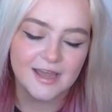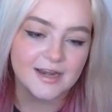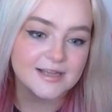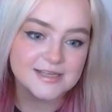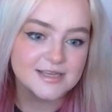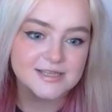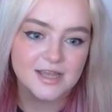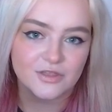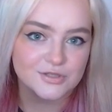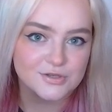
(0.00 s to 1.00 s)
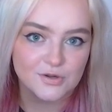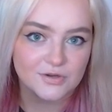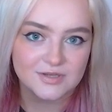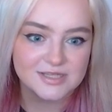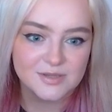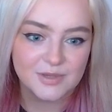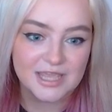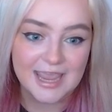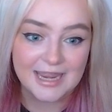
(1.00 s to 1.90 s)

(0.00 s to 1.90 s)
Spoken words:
and as I said, there's not going to be